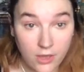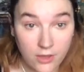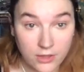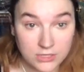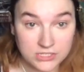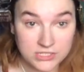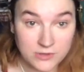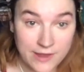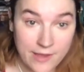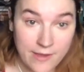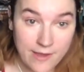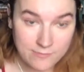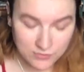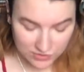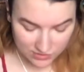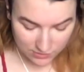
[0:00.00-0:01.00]
So now I'm
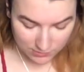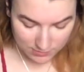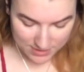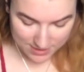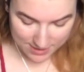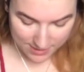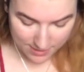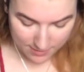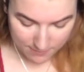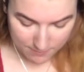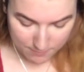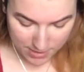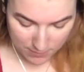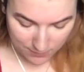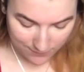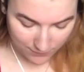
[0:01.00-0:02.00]
just going to be taking
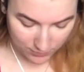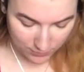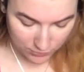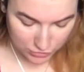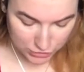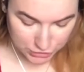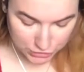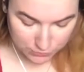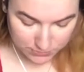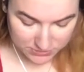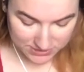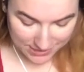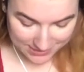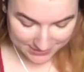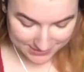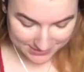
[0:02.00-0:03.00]
my Revolution Super
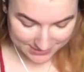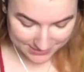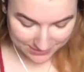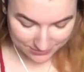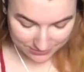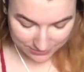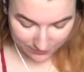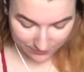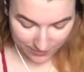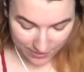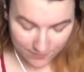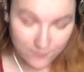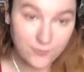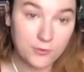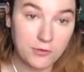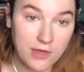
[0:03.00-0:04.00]
Size Conceal and Define
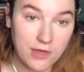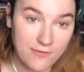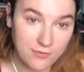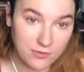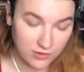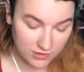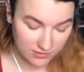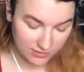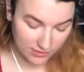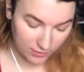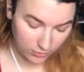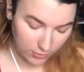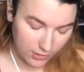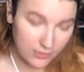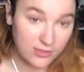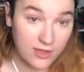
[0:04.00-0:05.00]
Full Coverage Concealer
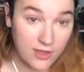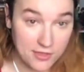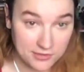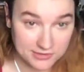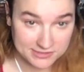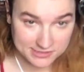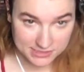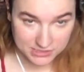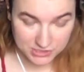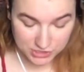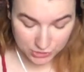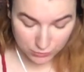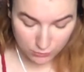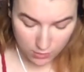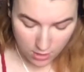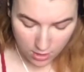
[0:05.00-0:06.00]
in the color
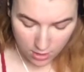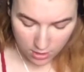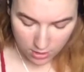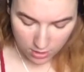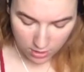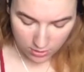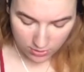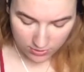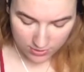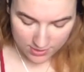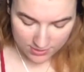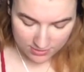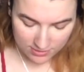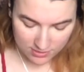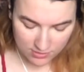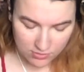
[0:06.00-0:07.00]
C2
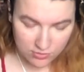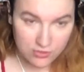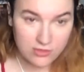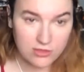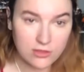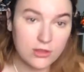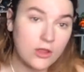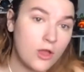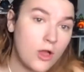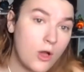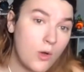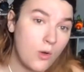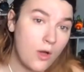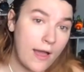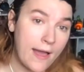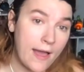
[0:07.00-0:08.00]
this is just going to
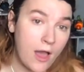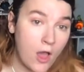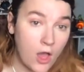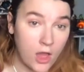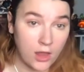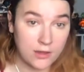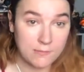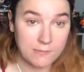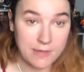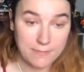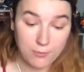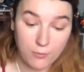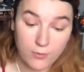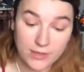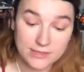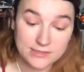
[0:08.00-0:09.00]
go on my
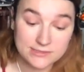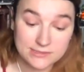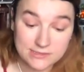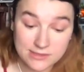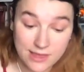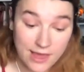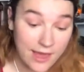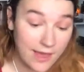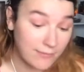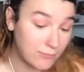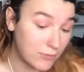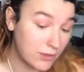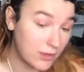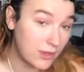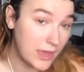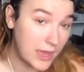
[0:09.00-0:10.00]
points that I'm
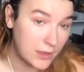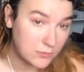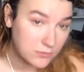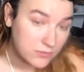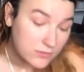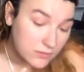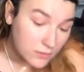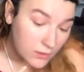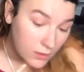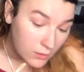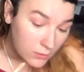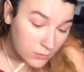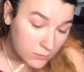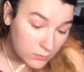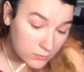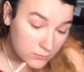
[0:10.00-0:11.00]
breaking out.
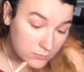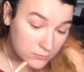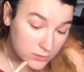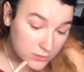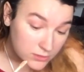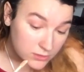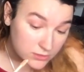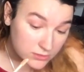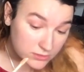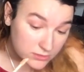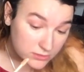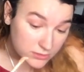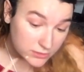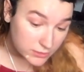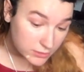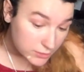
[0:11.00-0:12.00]
So right
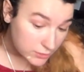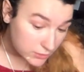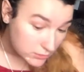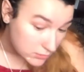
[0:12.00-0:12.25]
here,